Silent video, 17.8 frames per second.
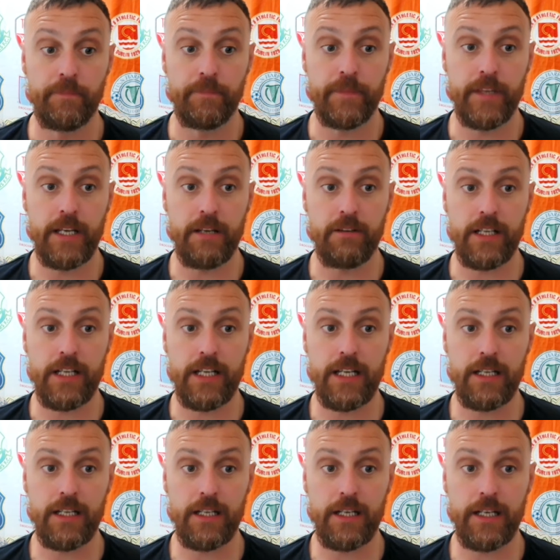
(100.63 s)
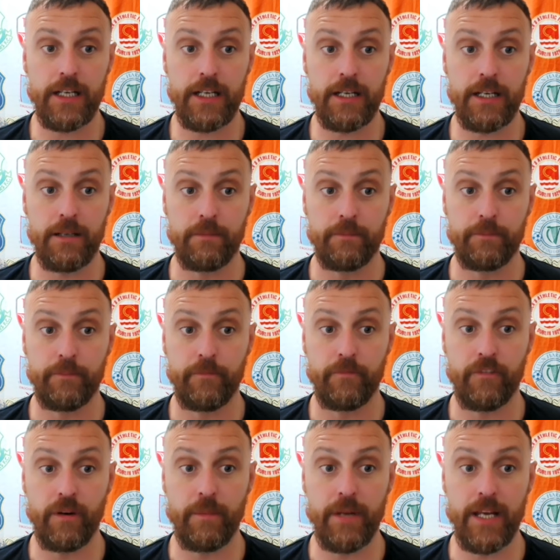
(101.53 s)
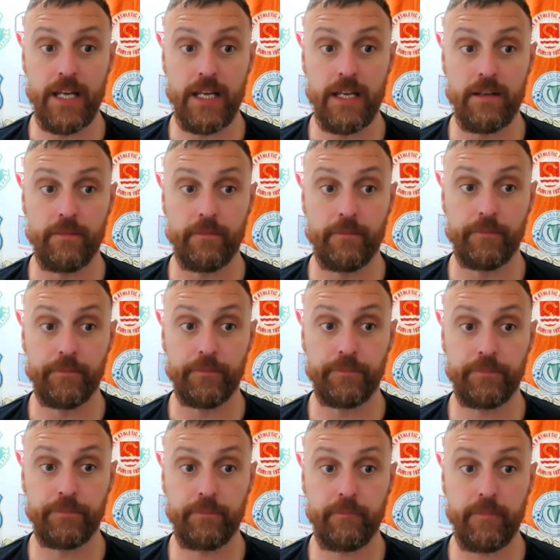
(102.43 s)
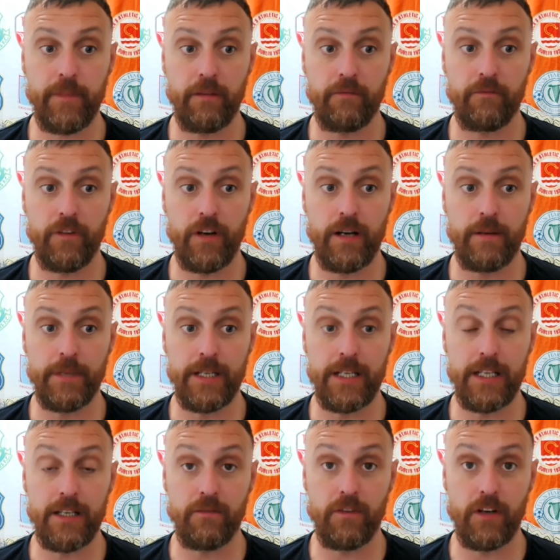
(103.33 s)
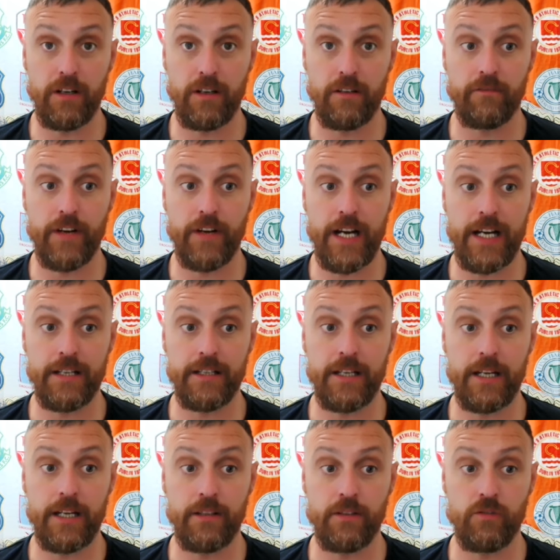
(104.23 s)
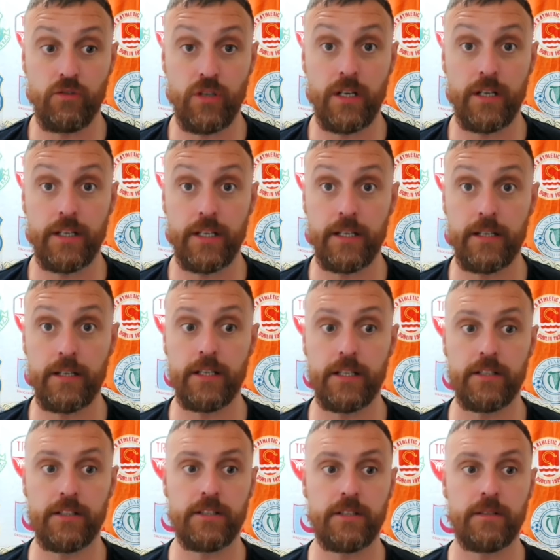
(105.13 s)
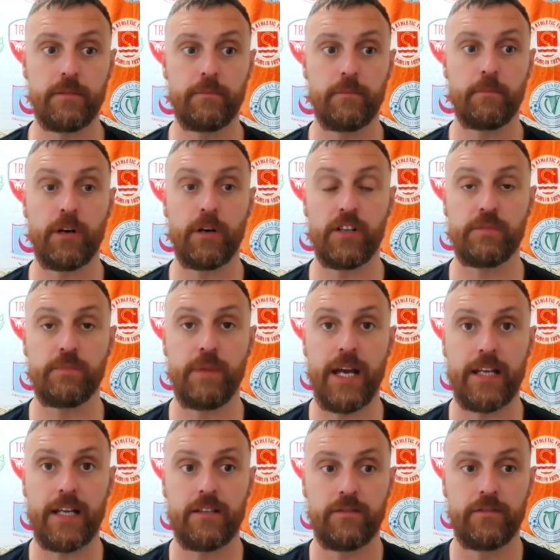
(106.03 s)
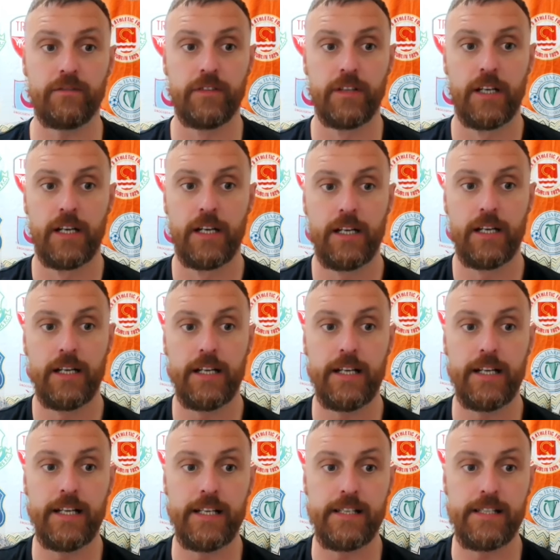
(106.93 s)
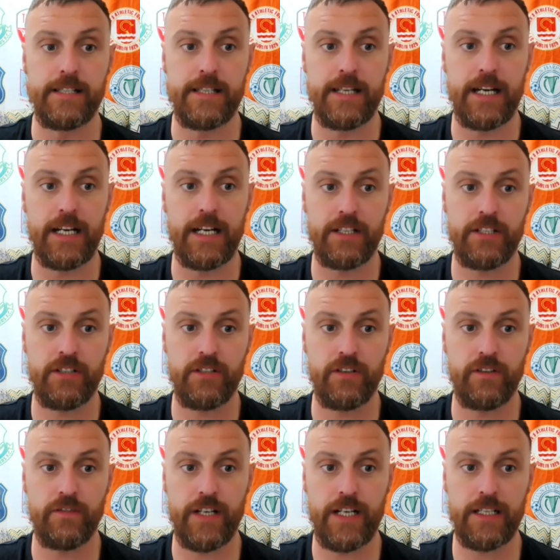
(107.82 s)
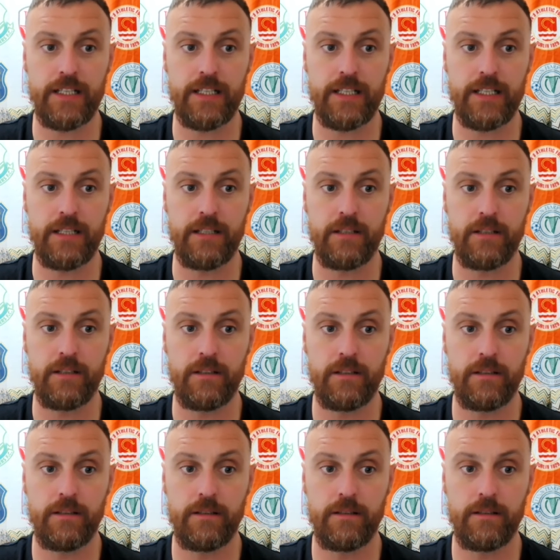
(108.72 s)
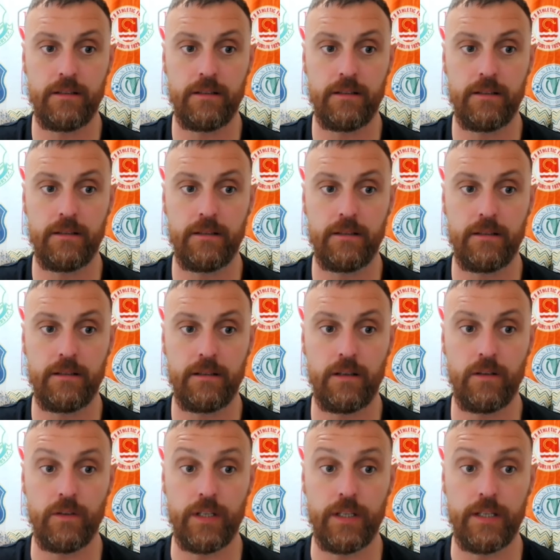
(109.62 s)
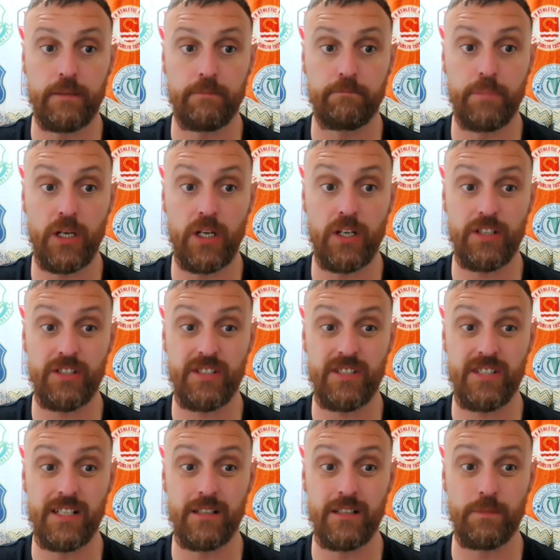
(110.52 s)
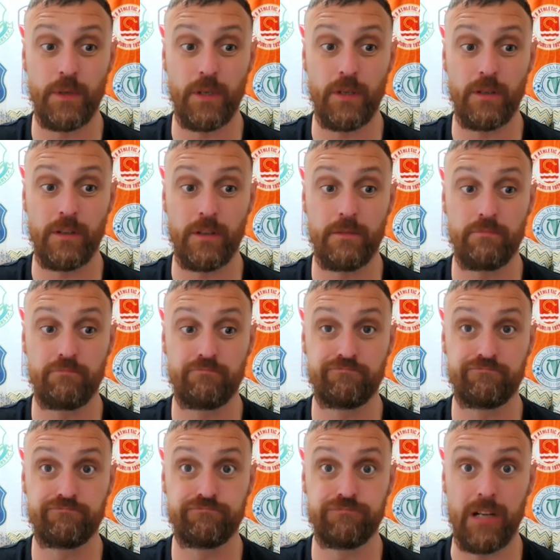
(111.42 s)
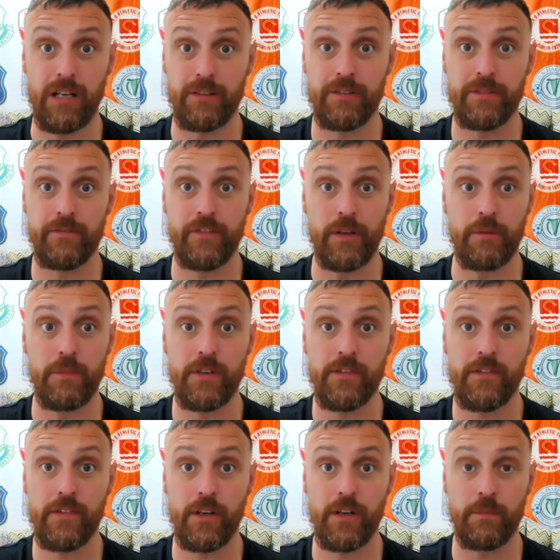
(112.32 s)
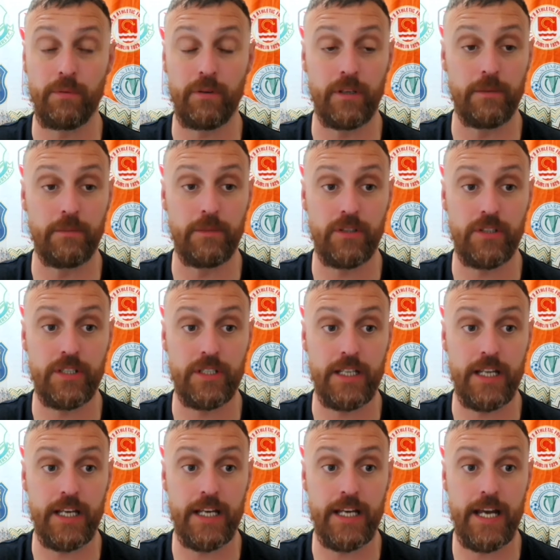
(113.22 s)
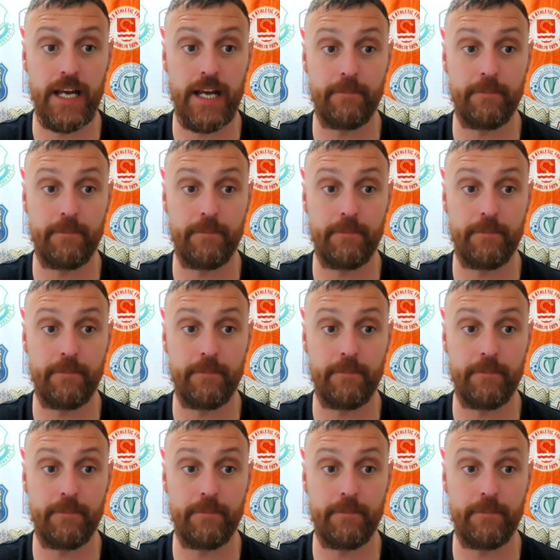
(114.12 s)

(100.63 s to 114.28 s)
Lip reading: Now, the killer here for me, from a League of Ireland fan and a Drogheda United perspective, is that Trevala only bought Silkeborg a few months ago, pretty much. They